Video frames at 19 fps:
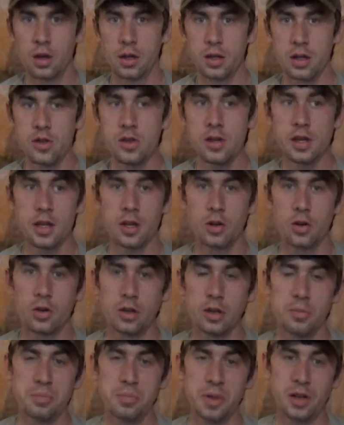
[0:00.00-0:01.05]
You can get a
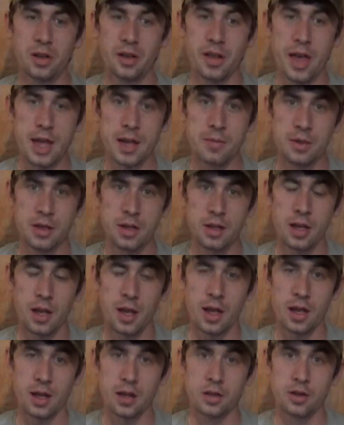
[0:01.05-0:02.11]
hold of Bill Hammond
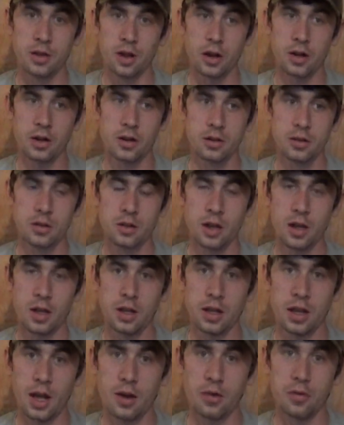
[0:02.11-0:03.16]
at Dark
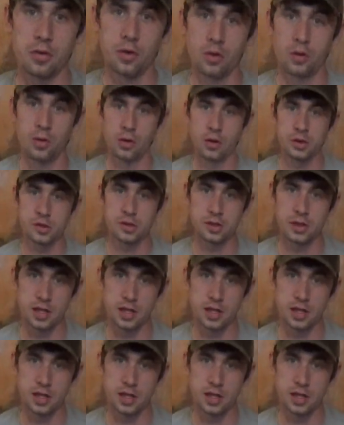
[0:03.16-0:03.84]
Knight Outdoors.